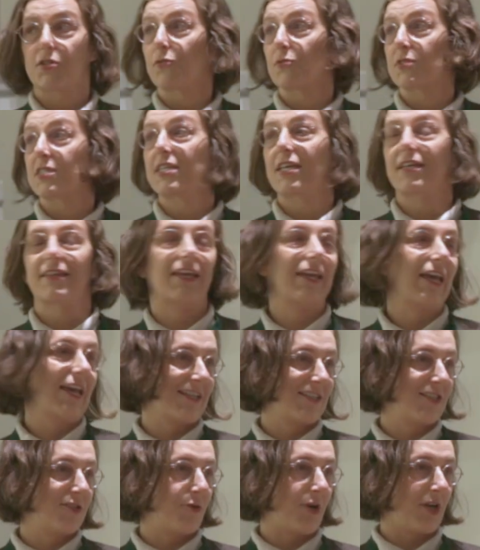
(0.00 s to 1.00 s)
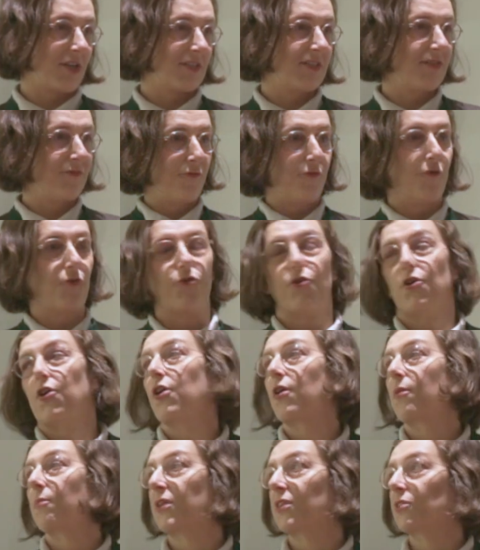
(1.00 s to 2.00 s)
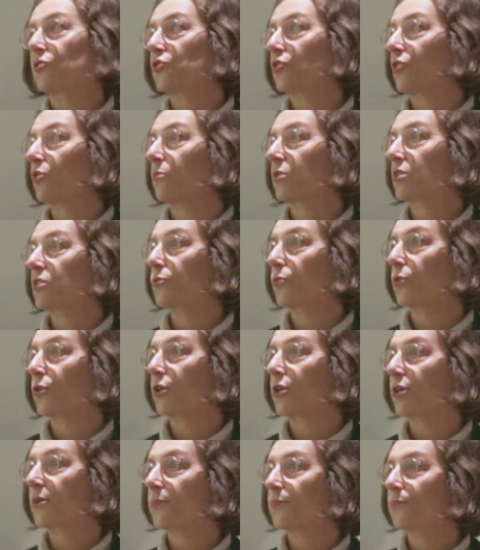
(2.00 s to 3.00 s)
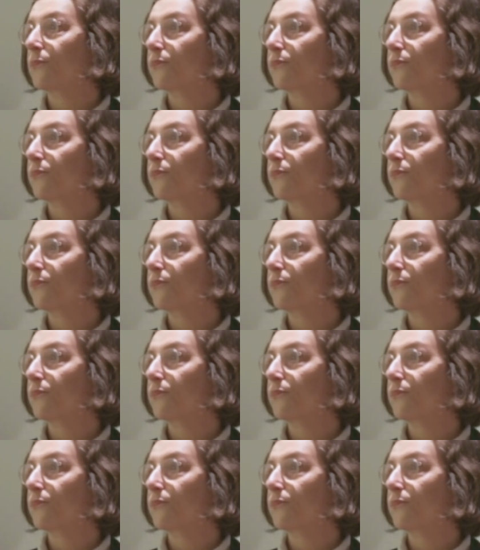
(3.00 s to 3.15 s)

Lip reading: those DNA extracts, for metagenomics work.